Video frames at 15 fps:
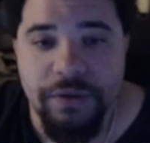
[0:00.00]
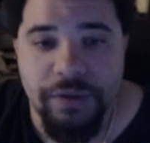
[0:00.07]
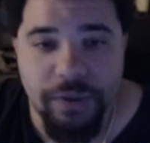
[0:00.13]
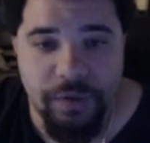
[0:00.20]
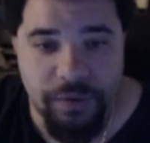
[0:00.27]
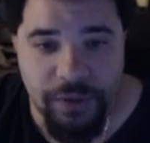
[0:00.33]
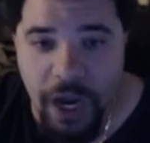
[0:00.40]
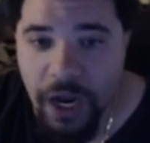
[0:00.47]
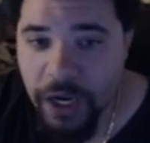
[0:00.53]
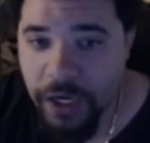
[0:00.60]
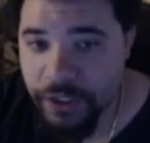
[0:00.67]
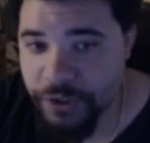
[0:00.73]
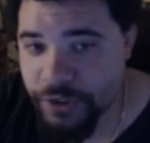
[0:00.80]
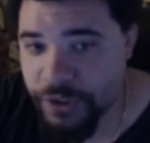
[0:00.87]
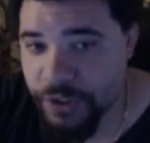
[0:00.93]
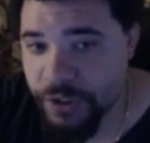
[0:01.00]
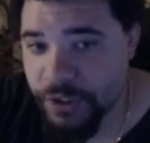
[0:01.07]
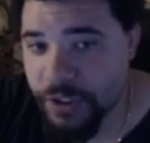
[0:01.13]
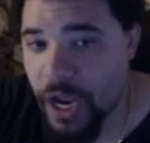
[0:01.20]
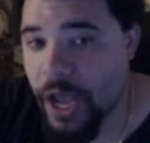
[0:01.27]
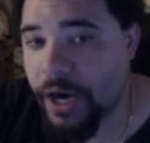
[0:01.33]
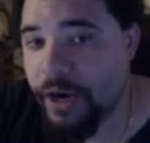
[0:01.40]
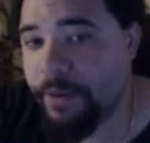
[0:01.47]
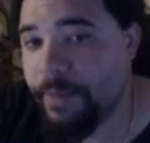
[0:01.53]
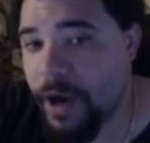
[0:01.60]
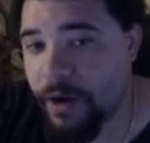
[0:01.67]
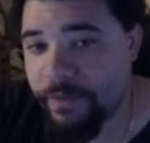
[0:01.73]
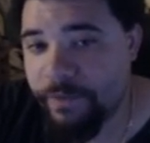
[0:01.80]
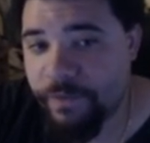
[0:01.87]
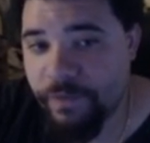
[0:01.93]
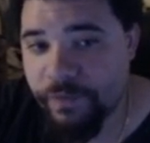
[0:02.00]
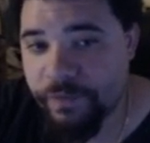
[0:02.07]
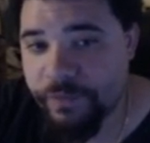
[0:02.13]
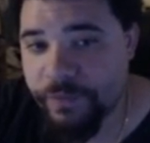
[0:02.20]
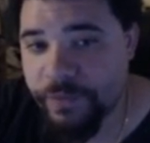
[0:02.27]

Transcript: So dodge got a buff.